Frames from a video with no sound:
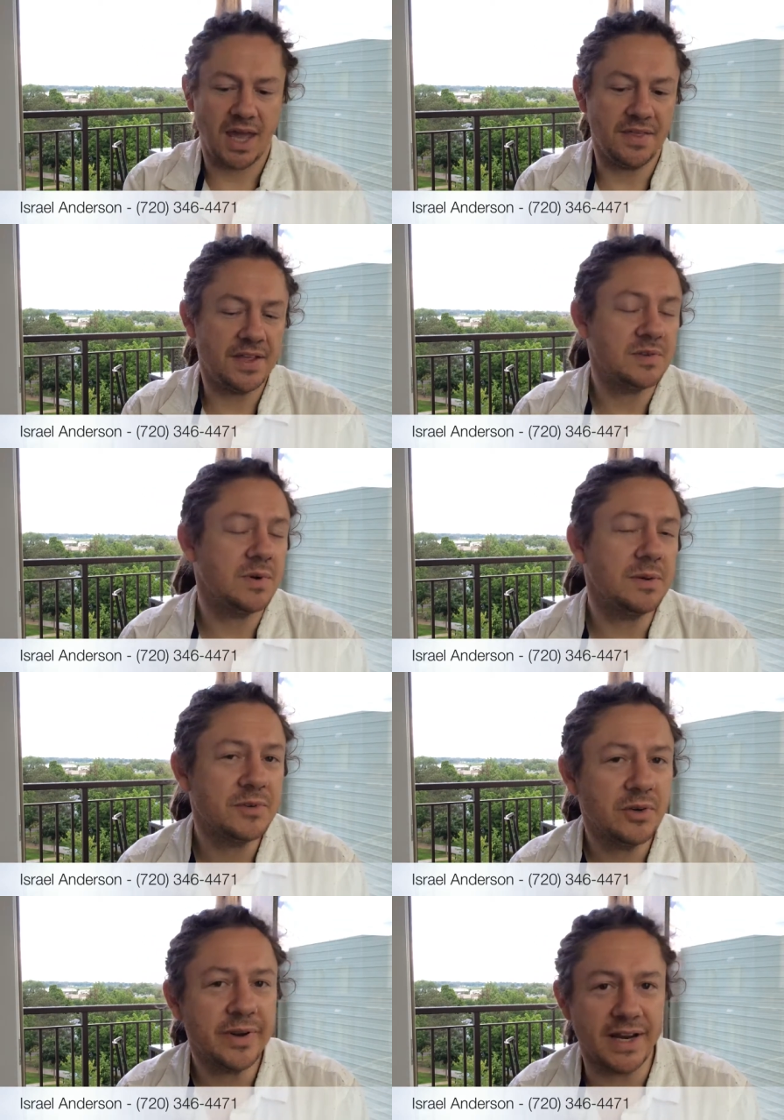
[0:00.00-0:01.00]
And that's what
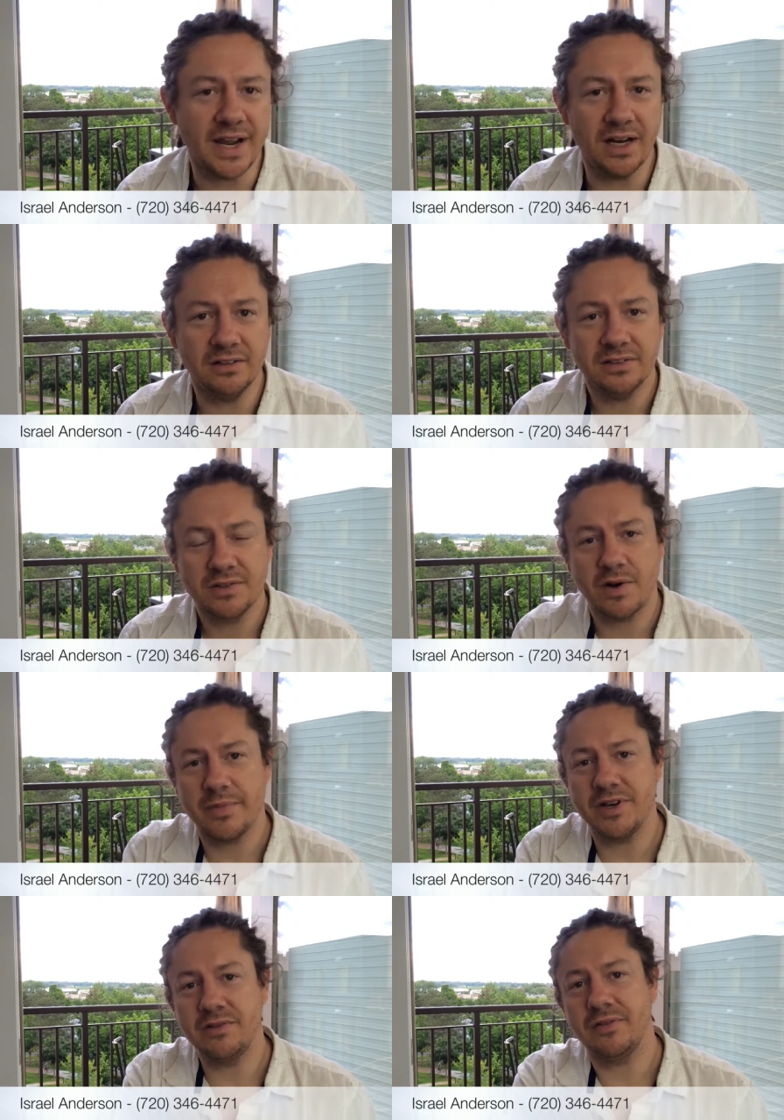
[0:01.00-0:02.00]
I'm doing now. It's what
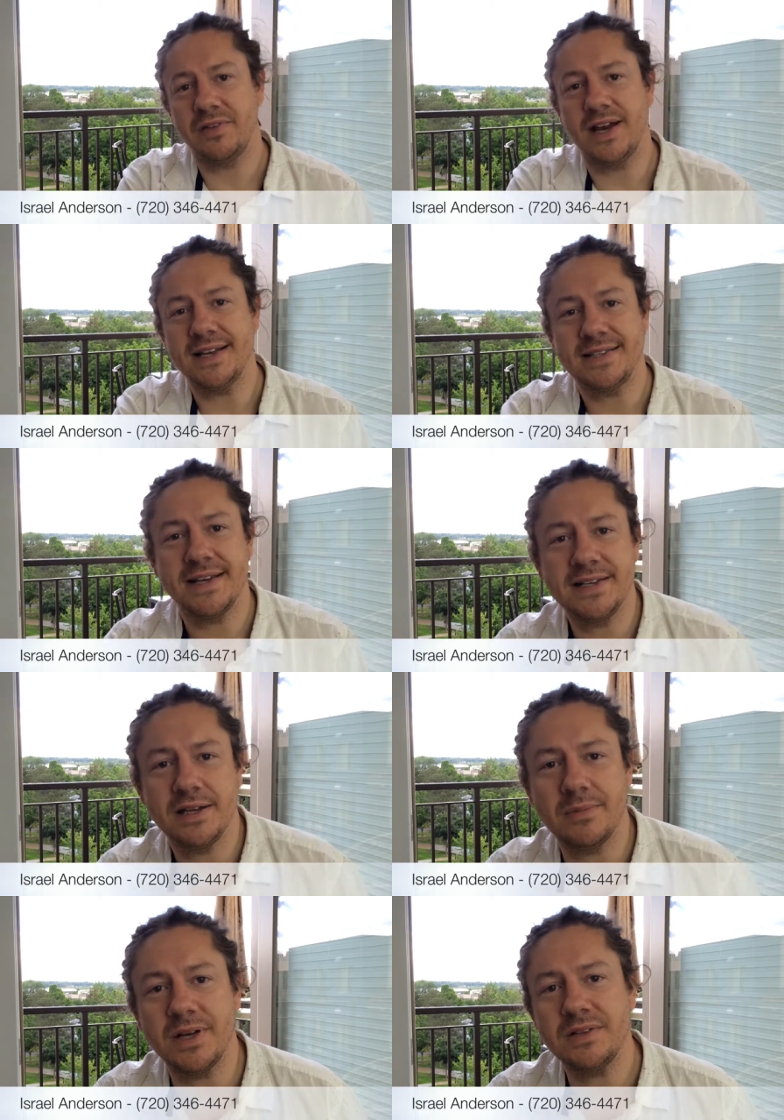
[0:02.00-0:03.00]
I've been doing for the last
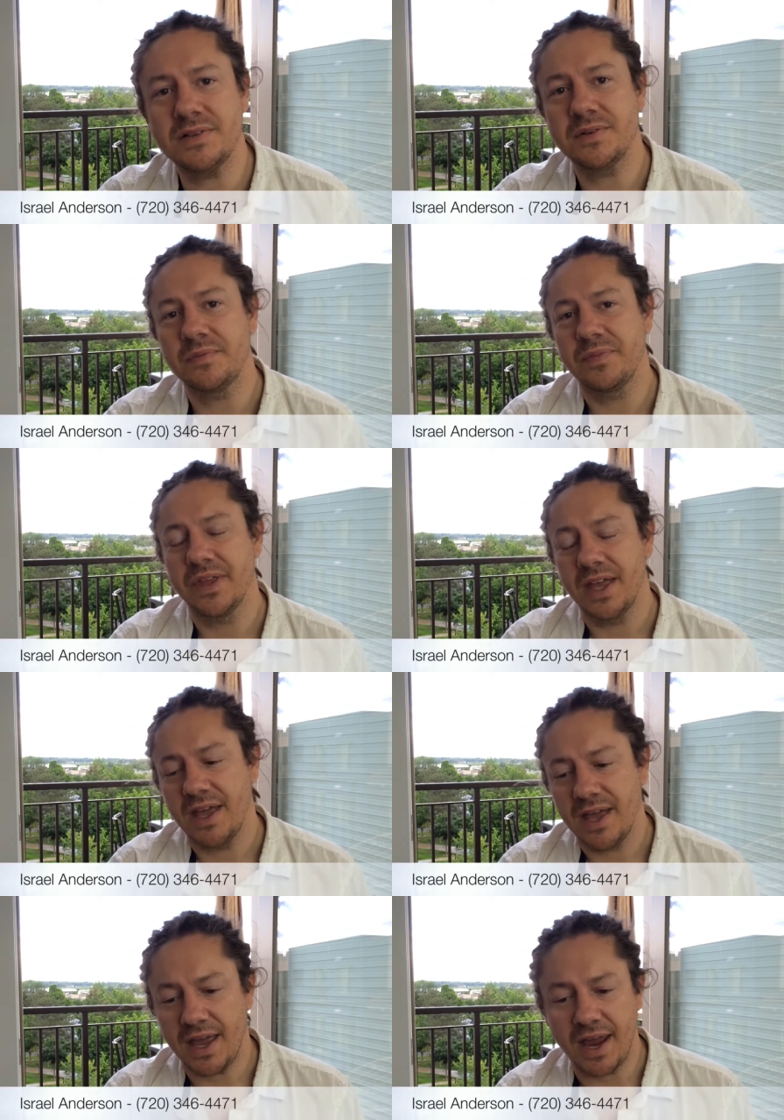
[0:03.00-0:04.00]
18 months.
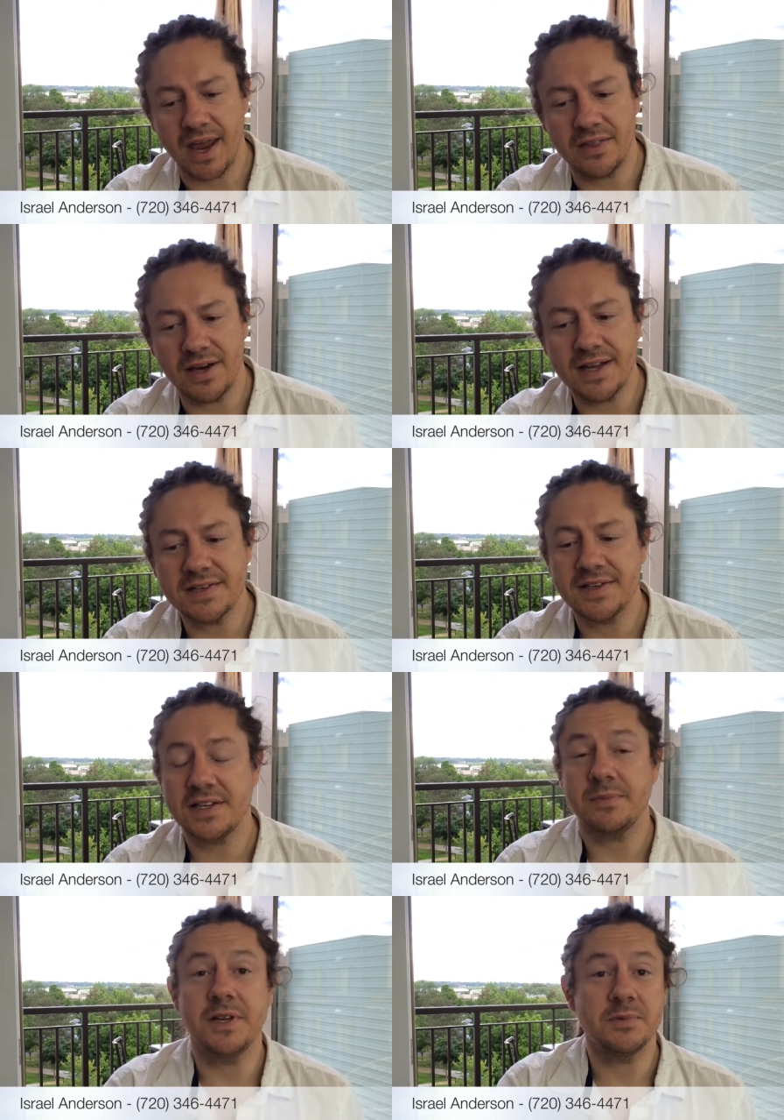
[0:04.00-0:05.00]
And the last
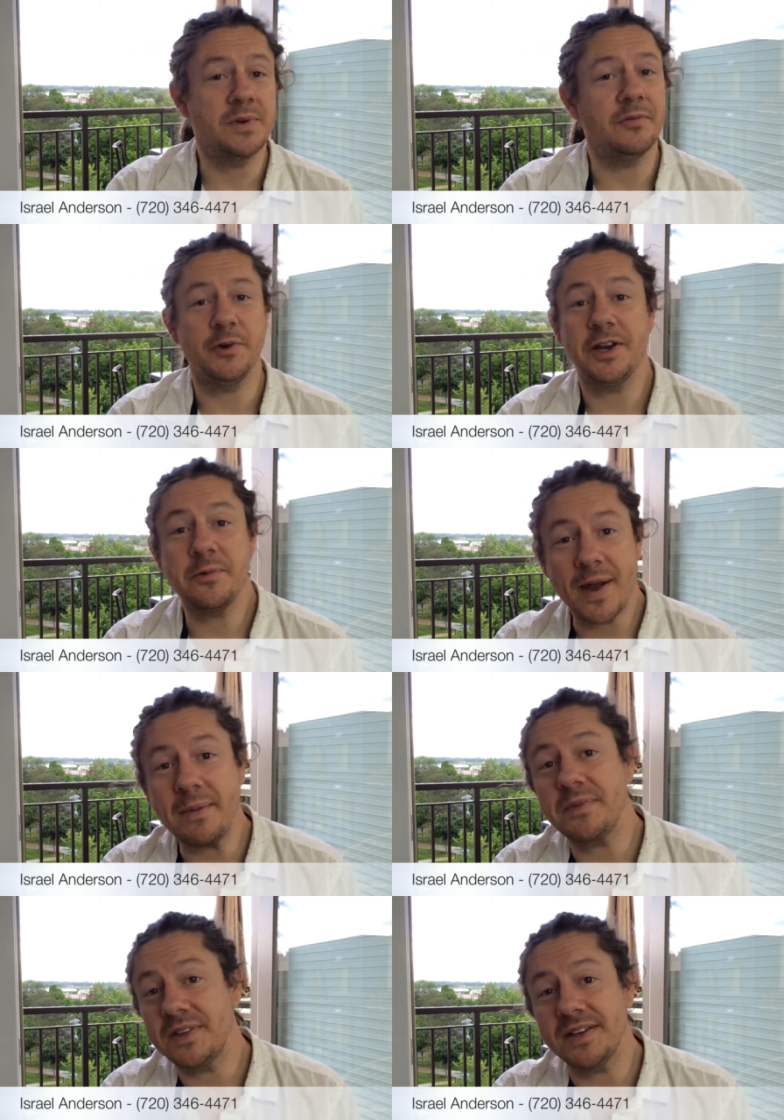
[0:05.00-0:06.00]
six months, we've really
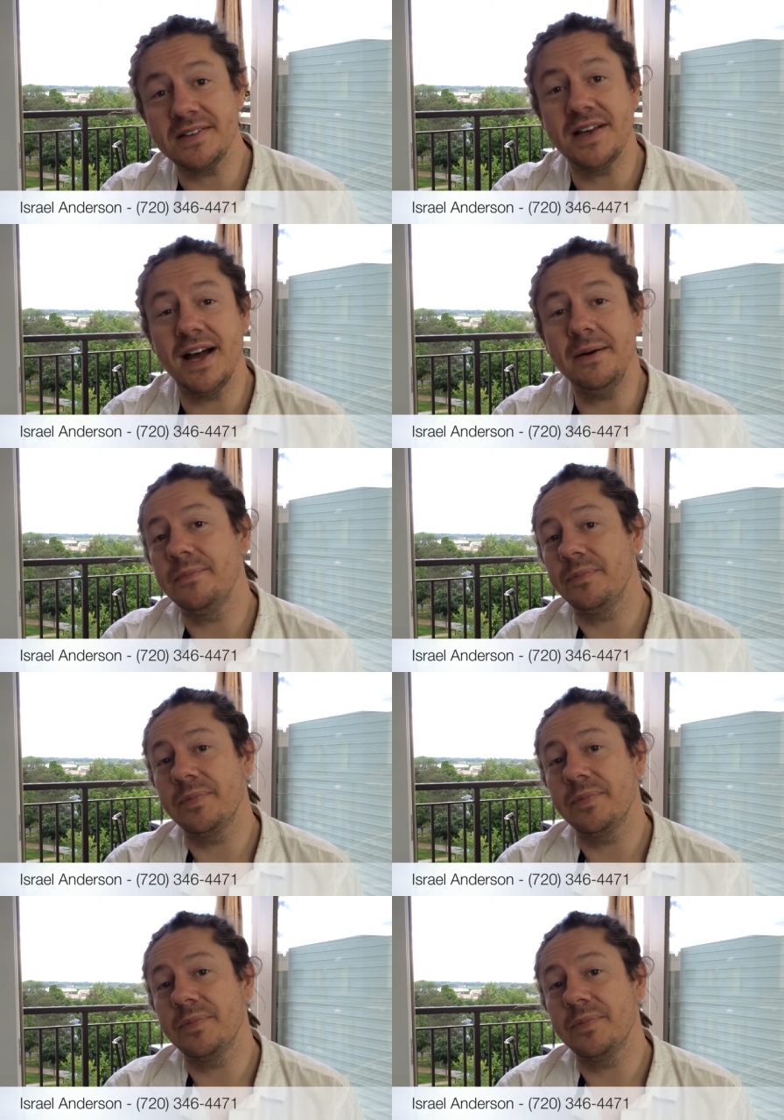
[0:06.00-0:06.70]
ramped things up.